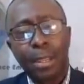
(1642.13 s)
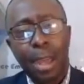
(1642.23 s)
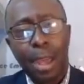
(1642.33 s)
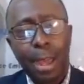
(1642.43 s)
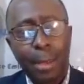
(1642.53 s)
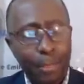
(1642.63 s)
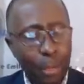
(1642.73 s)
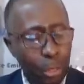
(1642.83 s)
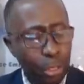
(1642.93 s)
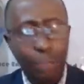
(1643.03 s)
For
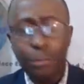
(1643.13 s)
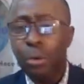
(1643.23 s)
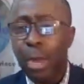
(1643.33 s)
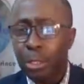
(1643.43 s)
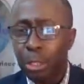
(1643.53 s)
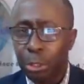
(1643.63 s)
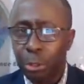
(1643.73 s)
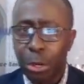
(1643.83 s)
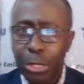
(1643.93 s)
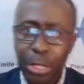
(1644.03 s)
those of you who are just
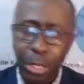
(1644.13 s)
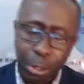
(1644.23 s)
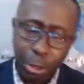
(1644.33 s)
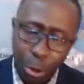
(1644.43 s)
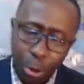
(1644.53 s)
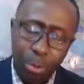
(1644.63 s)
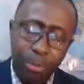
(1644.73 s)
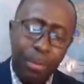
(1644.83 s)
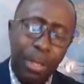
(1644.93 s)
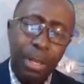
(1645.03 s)
joining the show,
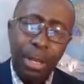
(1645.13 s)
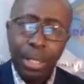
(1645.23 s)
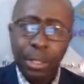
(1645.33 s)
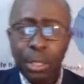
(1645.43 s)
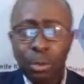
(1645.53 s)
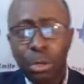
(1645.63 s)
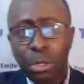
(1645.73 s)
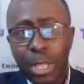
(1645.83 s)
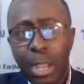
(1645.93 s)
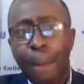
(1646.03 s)
just want to
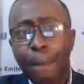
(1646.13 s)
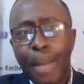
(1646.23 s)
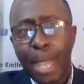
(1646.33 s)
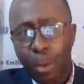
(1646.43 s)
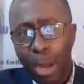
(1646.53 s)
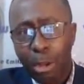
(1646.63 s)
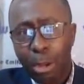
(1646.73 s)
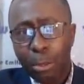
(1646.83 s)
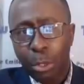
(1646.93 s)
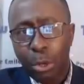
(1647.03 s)
say a big
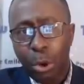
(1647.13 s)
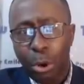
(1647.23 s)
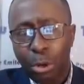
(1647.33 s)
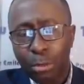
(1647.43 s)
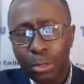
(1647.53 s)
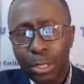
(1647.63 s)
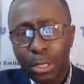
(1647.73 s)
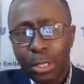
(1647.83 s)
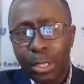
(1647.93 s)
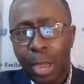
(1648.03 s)
welcome to you all.
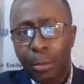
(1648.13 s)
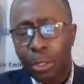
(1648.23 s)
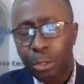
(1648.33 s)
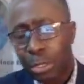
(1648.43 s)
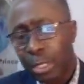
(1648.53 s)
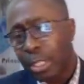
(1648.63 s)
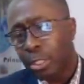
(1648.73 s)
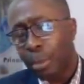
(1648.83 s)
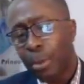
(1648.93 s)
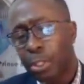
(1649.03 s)
I was using this
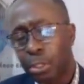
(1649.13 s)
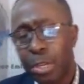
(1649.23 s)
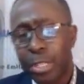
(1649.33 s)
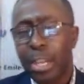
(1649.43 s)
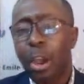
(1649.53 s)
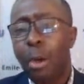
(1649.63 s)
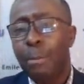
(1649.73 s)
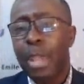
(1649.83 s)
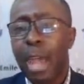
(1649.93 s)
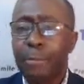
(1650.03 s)
opportunity on
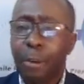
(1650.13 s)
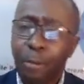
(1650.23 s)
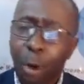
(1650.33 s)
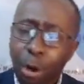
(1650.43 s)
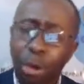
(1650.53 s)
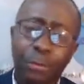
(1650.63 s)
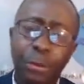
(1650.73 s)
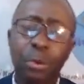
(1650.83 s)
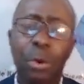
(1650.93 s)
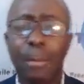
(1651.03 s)
behalf of all of
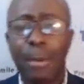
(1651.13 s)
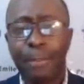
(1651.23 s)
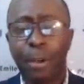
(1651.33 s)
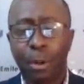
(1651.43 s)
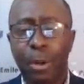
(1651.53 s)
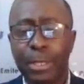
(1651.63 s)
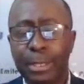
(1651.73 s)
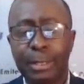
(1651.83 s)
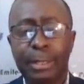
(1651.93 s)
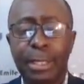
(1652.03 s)
you who are my followers,